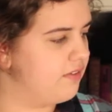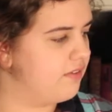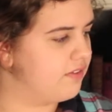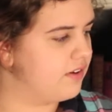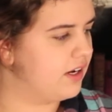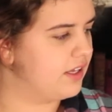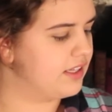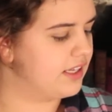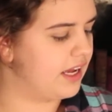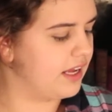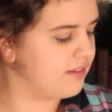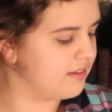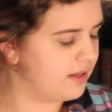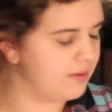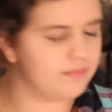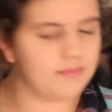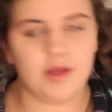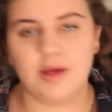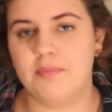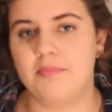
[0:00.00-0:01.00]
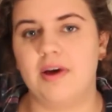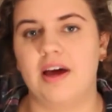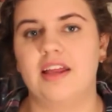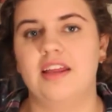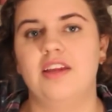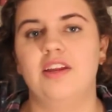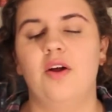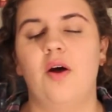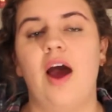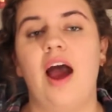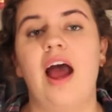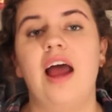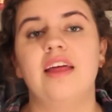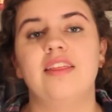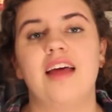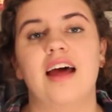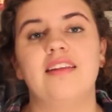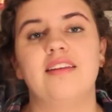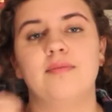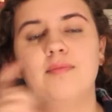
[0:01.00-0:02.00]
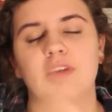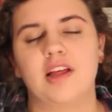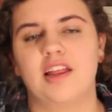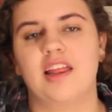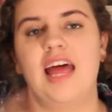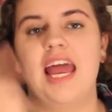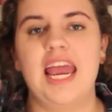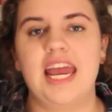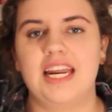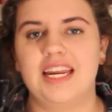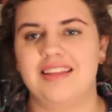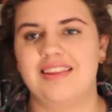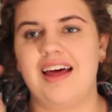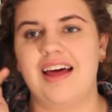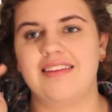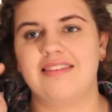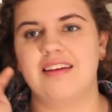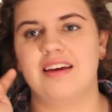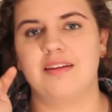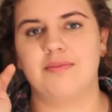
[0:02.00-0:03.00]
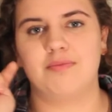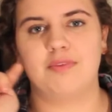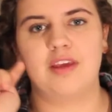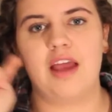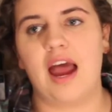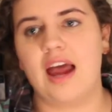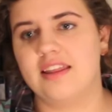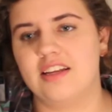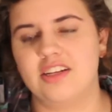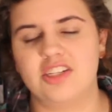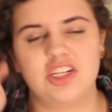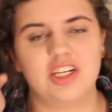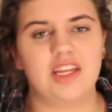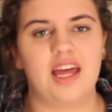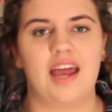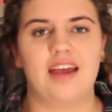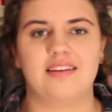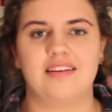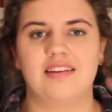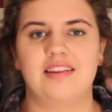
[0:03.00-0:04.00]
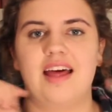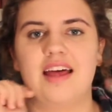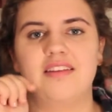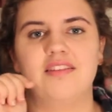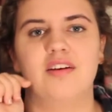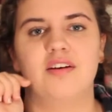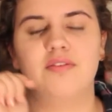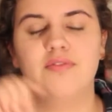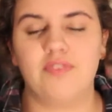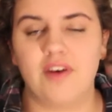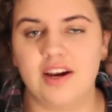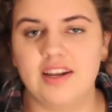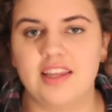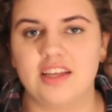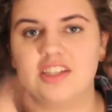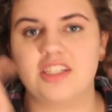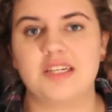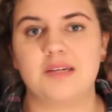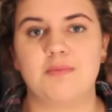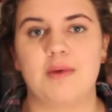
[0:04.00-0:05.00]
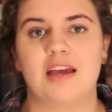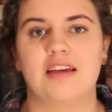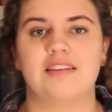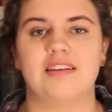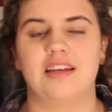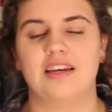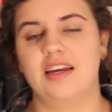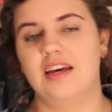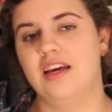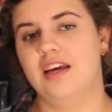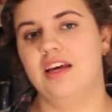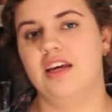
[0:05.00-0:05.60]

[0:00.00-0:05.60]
I forgot the guy's name. But, you know, that's a McLean, and that's a guy that she likes, and that's a friend that she makes, and,